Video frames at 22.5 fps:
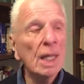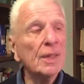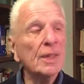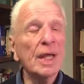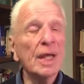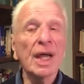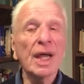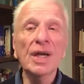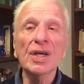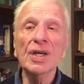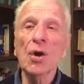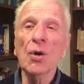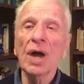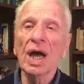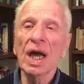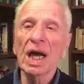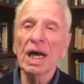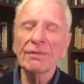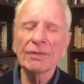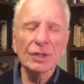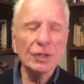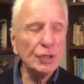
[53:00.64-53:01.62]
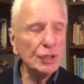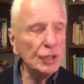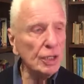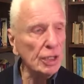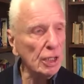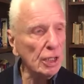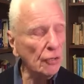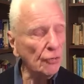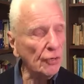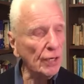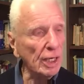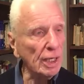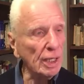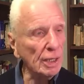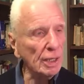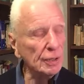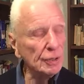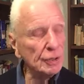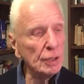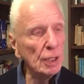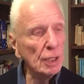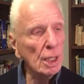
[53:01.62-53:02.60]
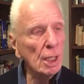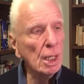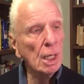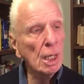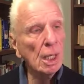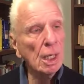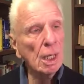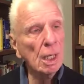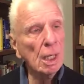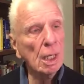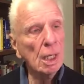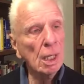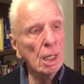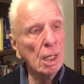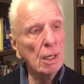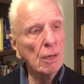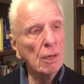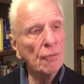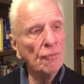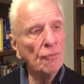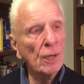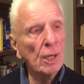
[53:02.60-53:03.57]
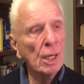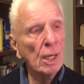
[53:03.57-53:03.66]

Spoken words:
Then you have a series of